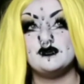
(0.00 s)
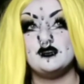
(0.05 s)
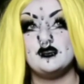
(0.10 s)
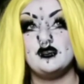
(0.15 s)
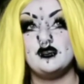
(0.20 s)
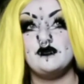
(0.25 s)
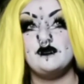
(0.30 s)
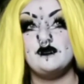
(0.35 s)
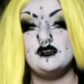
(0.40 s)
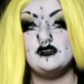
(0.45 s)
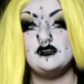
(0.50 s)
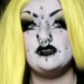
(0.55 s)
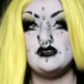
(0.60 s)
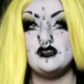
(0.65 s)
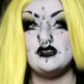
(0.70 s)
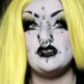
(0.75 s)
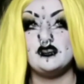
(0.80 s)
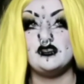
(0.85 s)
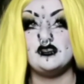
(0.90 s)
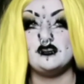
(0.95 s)
I was
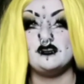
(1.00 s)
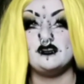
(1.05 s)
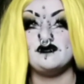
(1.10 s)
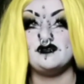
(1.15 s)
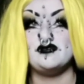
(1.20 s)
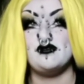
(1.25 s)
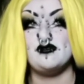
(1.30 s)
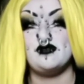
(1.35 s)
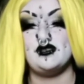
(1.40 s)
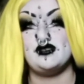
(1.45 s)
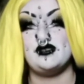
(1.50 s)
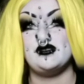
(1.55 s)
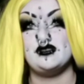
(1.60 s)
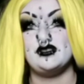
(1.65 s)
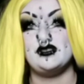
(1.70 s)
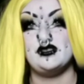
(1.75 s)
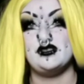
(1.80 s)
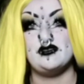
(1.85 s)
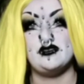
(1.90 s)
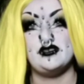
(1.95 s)
thinking of doing
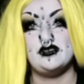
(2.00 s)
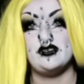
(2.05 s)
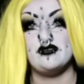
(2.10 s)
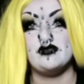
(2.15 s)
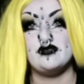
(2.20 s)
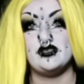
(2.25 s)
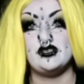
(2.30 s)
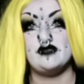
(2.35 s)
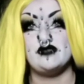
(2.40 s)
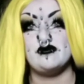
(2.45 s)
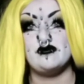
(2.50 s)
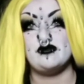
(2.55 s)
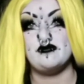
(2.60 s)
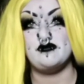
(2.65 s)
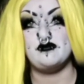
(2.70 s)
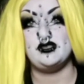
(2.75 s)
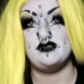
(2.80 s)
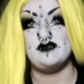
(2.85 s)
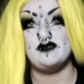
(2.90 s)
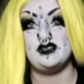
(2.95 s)
another Get Ready With
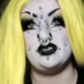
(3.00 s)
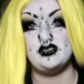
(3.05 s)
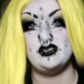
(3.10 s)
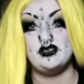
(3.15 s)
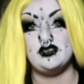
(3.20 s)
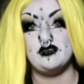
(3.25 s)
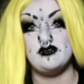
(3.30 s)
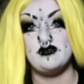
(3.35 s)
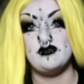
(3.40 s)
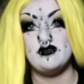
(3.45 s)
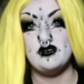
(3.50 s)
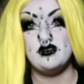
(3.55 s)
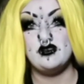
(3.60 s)
Me video